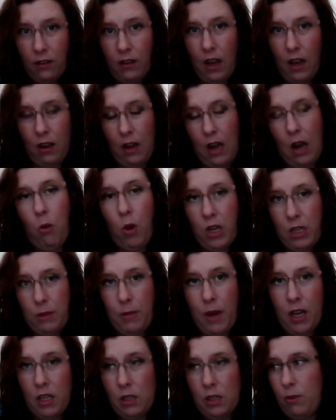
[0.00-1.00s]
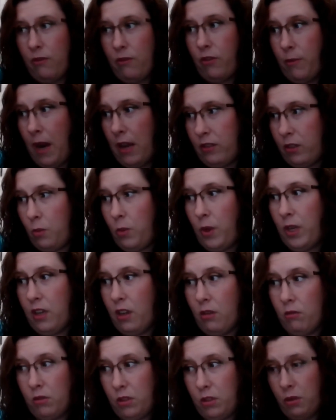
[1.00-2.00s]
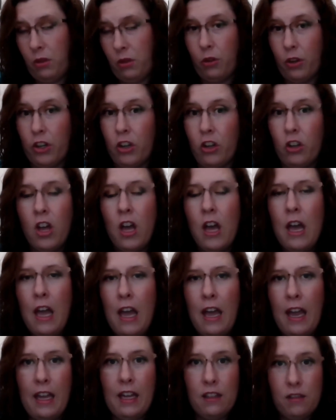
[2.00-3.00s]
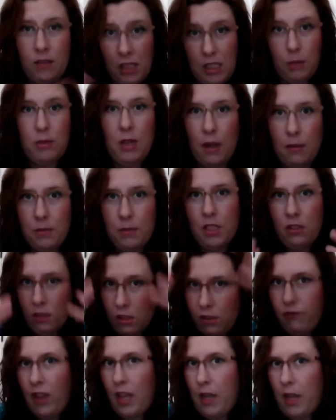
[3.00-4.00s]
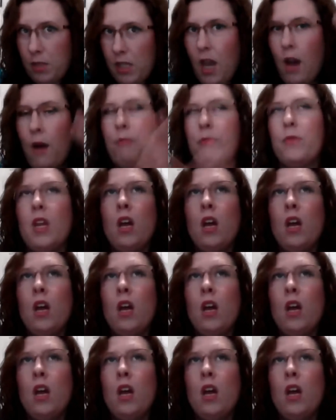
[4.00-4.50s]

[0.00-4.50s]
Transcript: I, I watch my husband from out the window do the grill, and sometimes it just flames up.